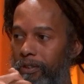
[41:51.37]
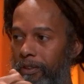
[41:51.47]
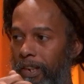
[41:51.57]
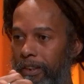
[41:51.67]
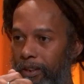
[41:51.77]

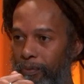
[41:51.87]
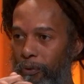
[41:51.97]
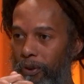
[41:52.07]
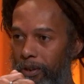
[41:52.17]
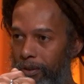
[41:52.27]
at this
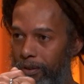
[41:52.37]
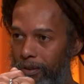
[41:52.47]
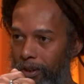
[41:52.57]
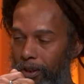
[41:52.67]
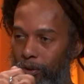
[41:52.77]
point.
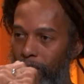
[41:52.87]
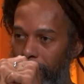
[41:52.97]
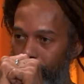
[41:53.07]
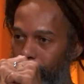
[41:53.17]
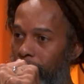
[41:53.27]
You had
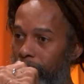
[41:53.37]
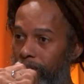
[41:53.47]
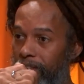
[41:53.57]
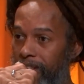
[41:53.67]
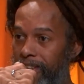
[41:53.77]

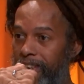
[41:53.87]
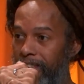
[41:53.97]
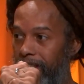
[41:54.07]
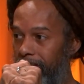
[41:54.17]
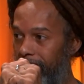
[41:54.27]
360
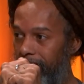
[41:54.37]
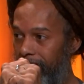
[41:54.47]
days